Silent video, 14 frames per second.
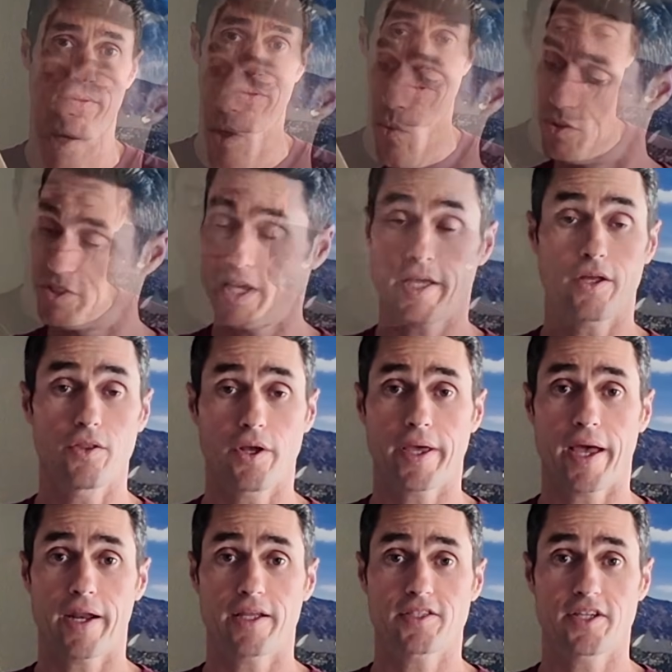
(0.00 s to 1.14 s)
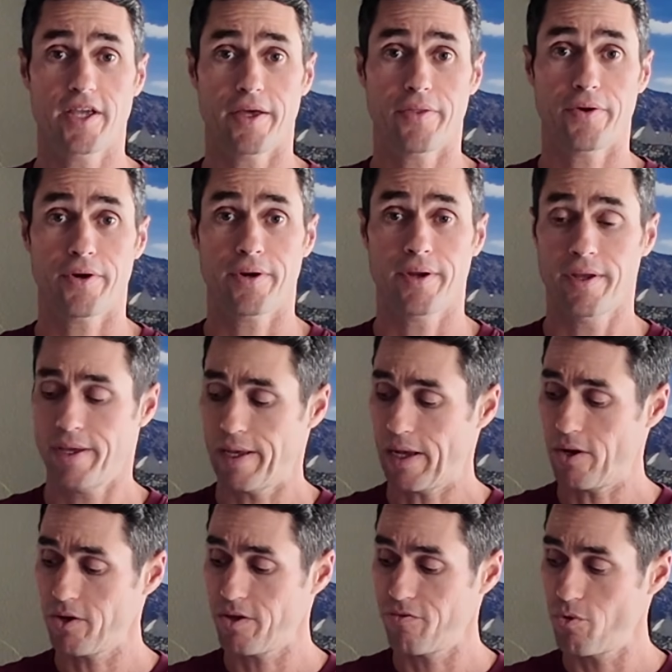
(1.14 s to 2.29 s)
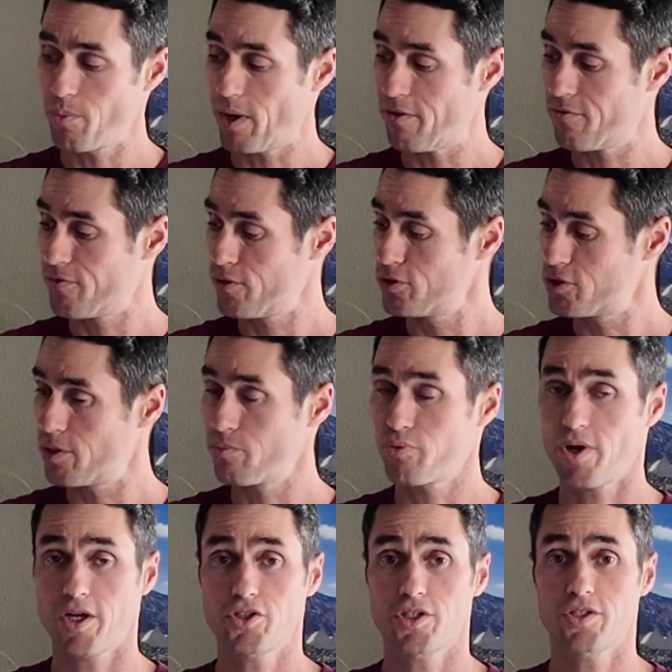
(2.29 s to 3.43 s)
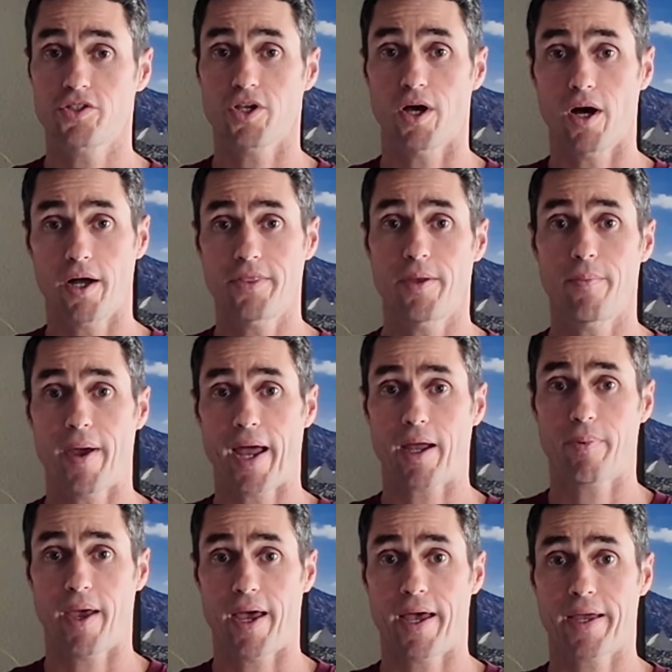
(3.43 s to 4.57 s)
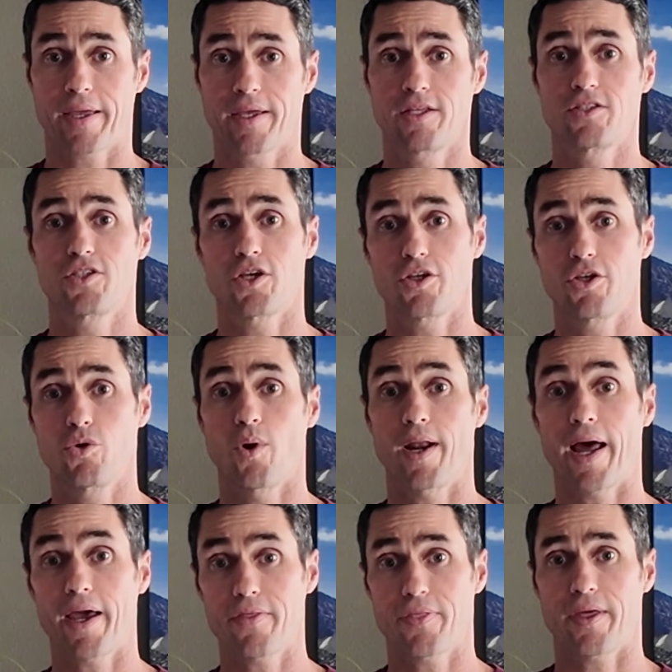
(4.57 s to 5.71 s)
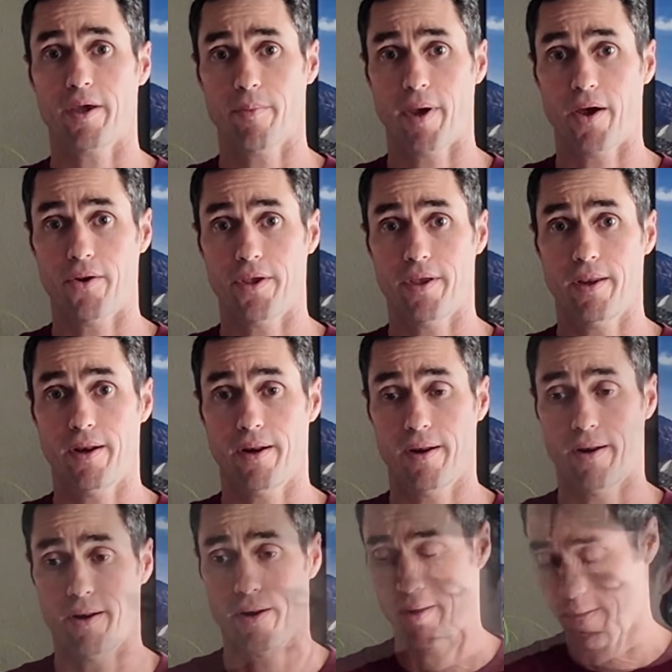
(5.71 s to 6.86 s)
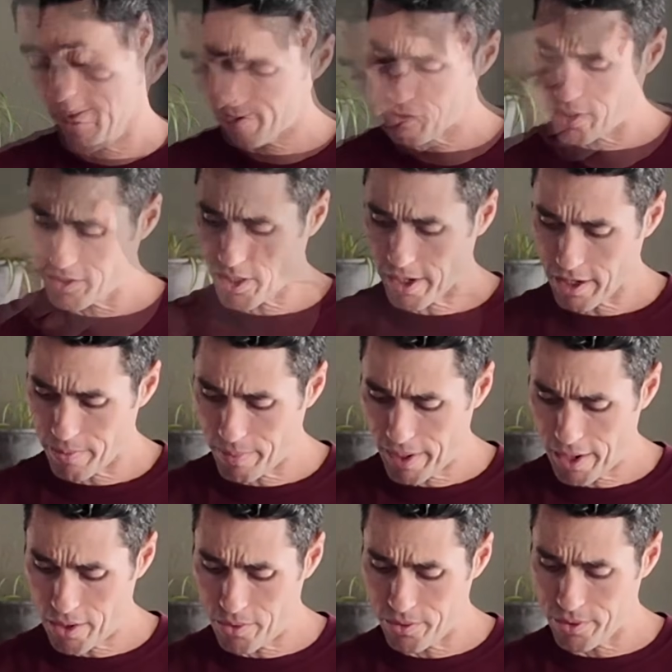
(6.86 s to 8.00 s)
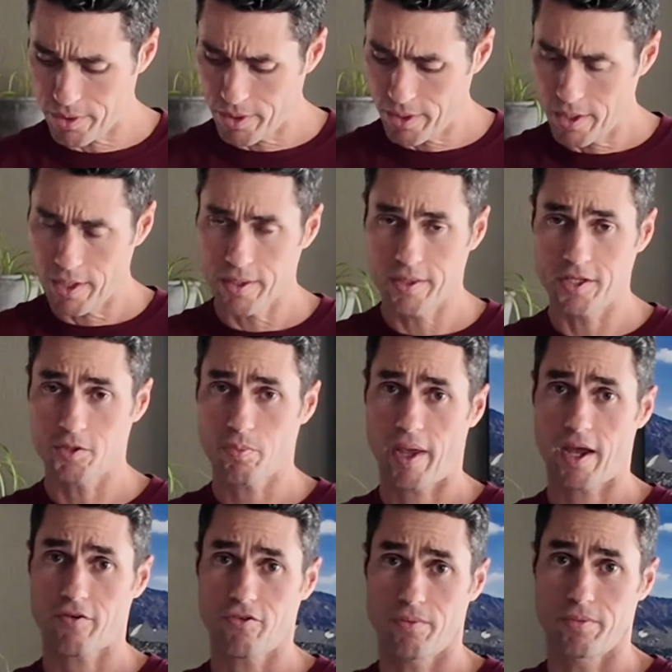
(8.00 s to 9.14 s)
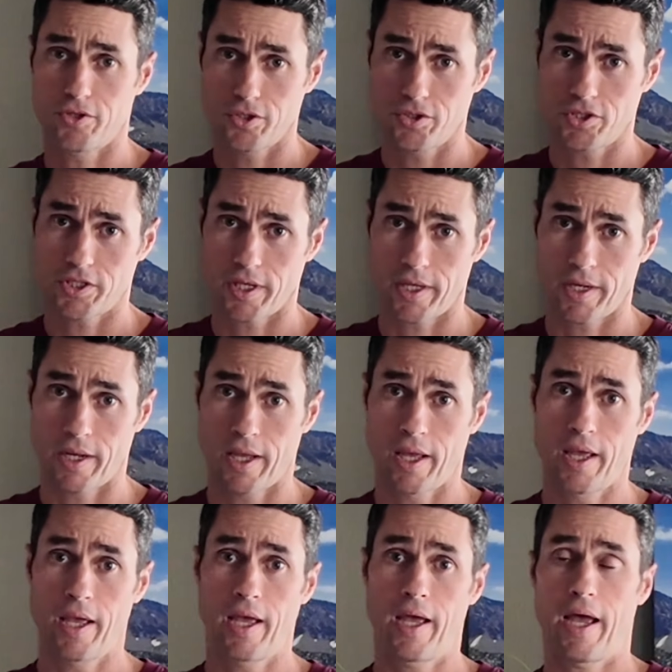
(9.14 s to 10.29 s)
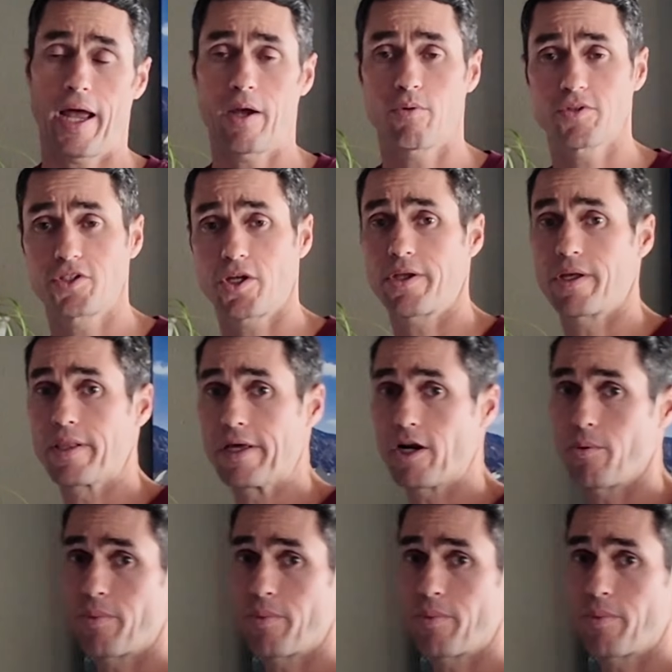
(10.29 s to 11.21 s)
We'll take a look at it together. I'll give you my first impressions on the backpack, tell you what I think about it. Then after I talk about this pack from Durston, I will tell you a little